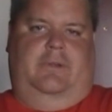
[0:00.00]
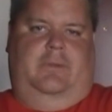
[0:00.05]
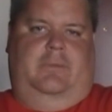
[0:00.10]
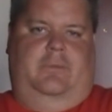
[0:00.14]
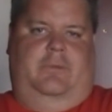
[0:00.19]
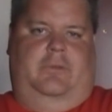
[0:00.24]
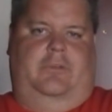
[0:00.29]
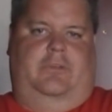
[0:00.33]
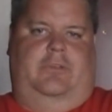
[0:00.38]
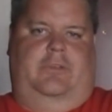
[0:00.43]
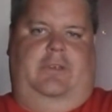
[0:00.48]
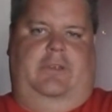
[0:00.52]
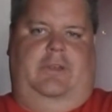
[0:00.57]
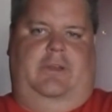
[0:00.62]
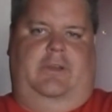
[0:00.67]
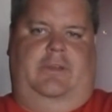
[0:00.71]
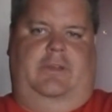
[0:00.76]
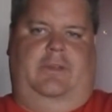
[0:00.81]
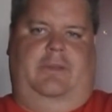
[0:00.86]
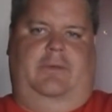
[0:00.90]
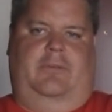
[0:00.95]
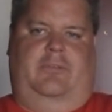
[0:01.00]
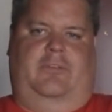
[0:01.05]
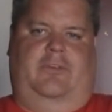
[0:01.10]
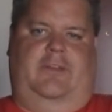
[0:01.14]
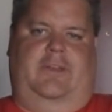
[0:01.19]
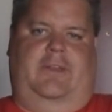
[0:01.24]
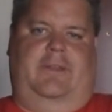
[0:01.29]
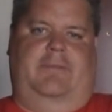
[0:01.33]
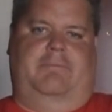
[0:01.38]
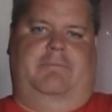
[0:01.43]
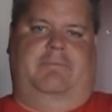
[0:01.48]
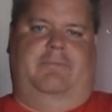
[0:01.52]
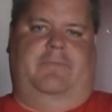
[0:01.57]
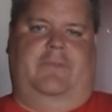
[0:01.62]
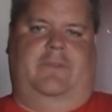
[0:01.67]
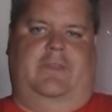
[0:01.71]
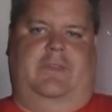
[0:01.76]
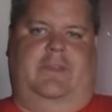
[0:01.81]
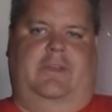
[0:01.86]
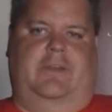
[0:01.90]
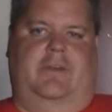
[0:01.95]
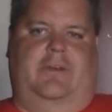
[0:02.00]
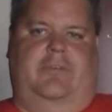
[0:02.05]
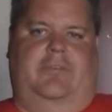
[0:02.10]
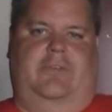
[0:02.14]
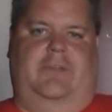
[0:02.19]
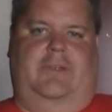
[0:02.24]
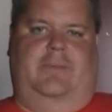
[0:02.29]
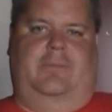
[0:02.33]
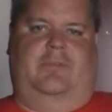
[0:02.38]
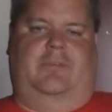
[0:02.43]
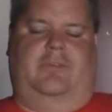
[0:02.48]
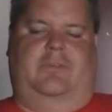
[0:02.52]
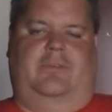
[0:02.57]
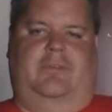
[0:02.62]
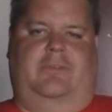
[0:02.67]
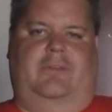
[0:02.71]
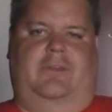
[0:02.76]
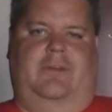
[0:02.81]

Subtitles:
we'll see how you fit in with the Calgary Flames